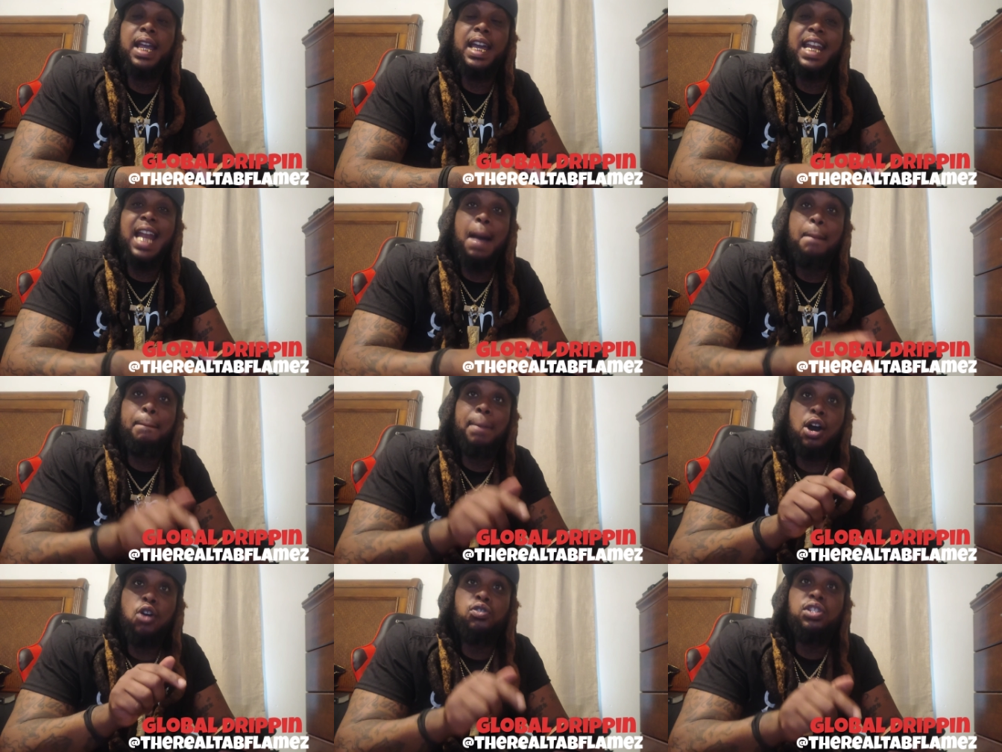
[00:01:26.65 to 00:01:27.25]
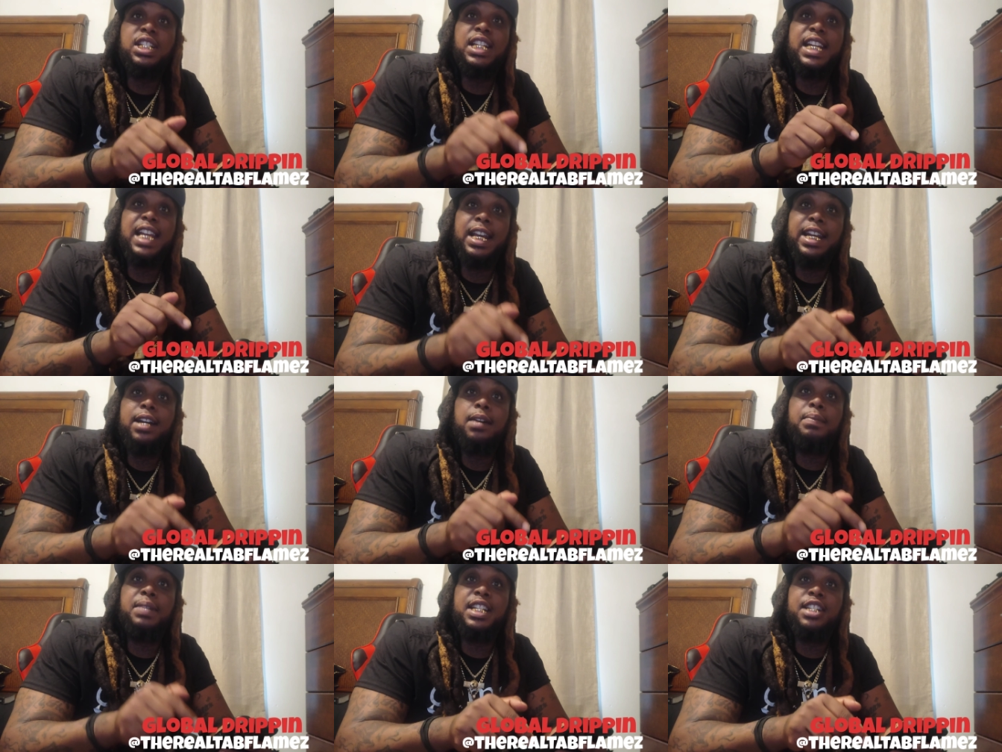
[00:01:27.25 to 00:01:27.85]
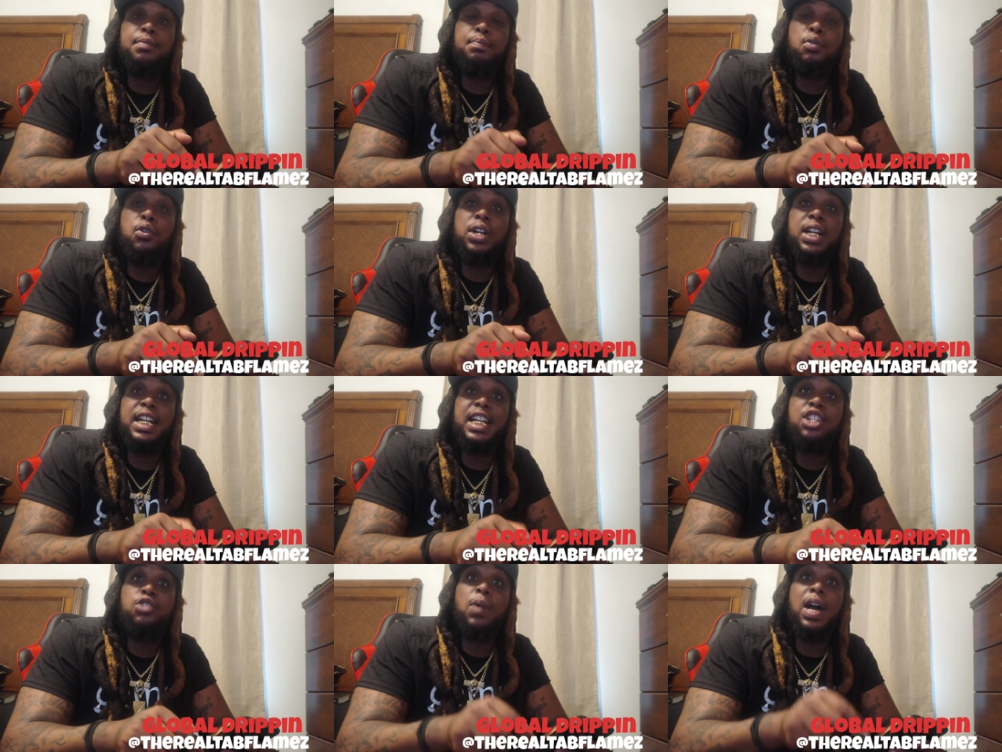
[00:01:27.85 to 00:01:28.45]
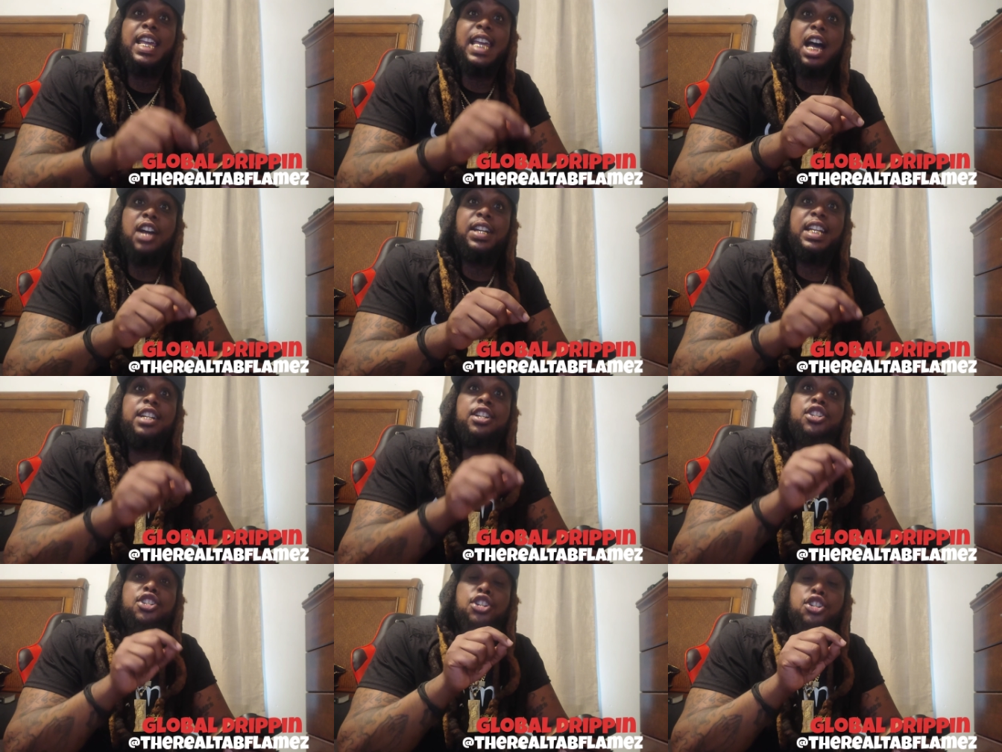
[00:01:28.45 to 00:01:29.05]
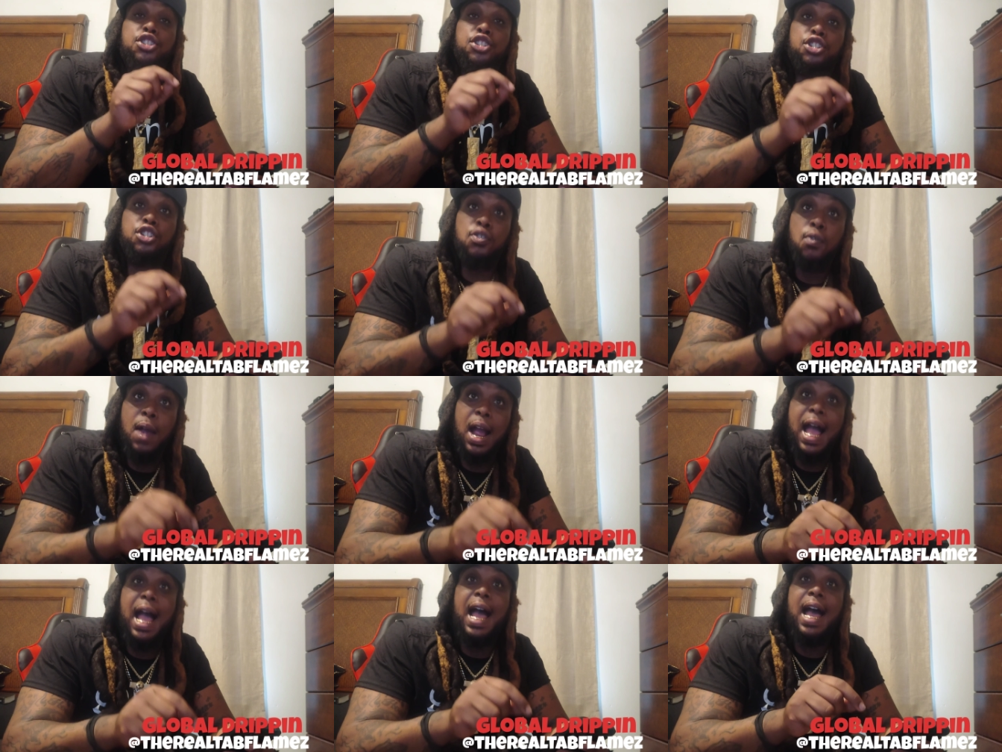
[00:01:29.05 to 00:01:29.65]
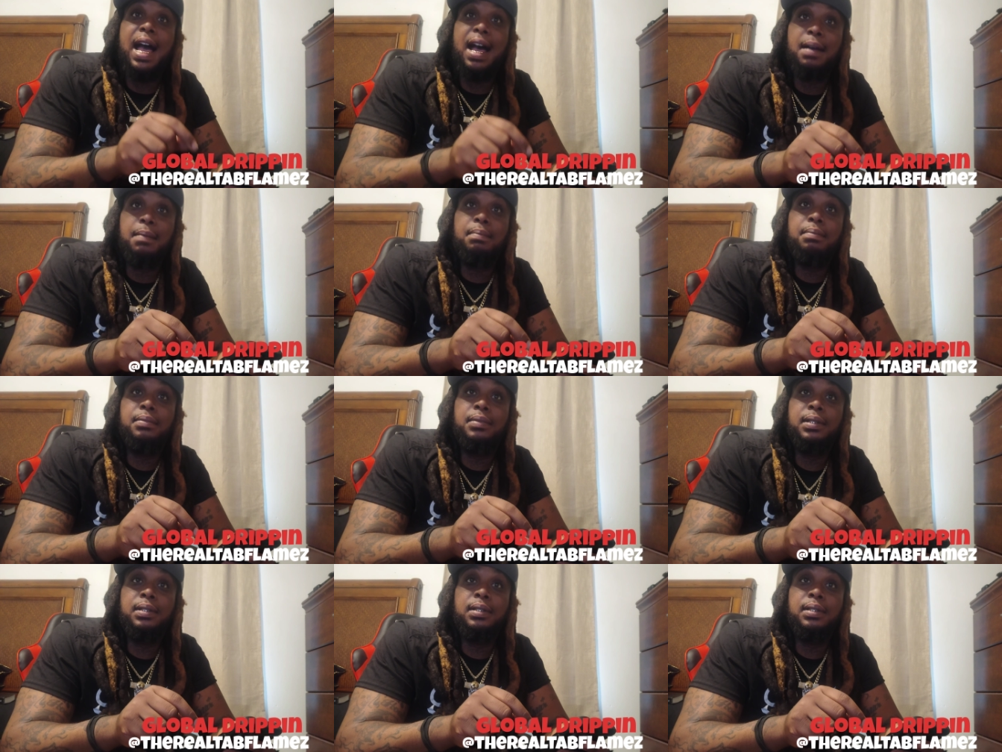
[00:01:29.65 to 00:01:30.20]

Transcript: And I posted that up this morning. That's why y'all need to subscribe.